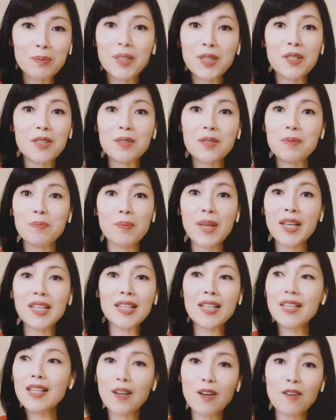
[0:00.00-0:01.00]
because
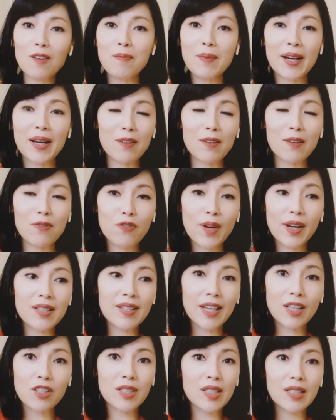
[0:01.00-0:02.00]
many of my
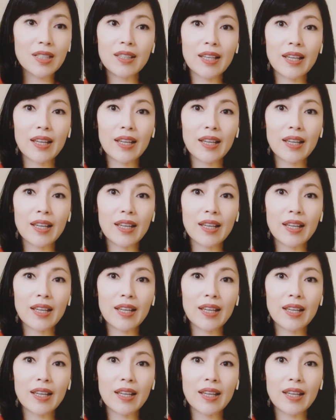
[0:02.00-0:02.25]
friends actually,